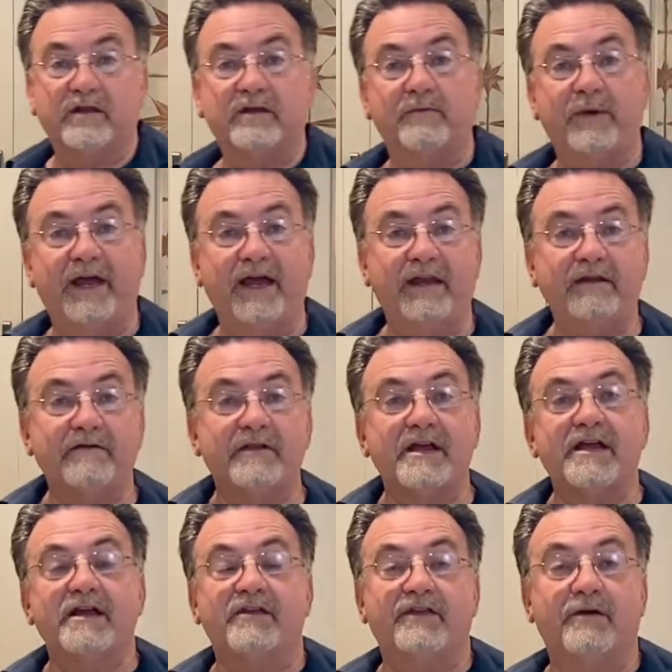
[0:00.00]
the pan.
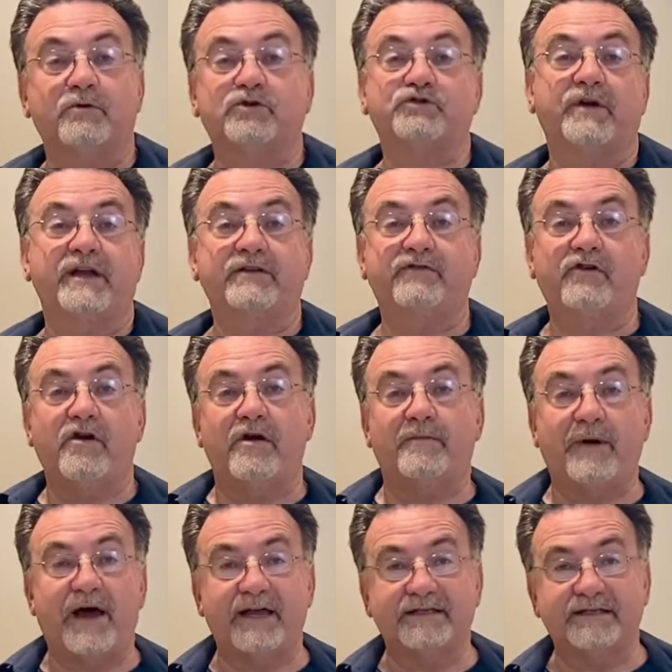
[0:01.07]
Then we'll transfer our
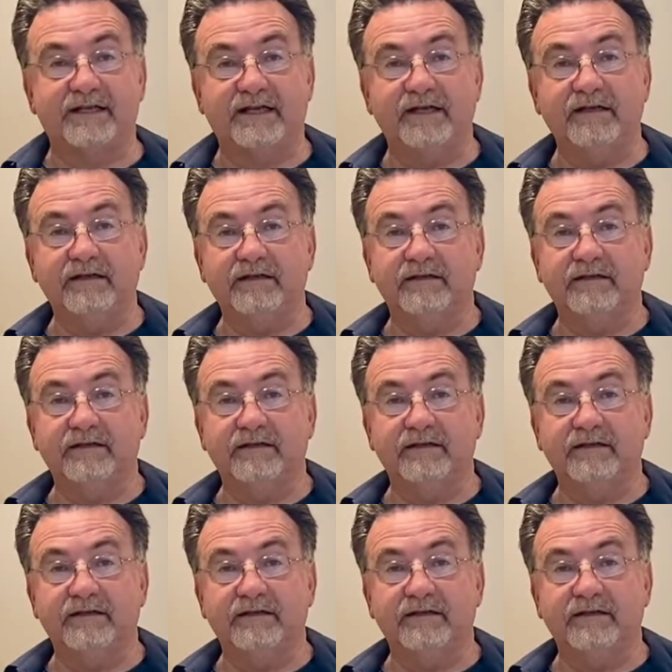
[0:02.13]
pasta in.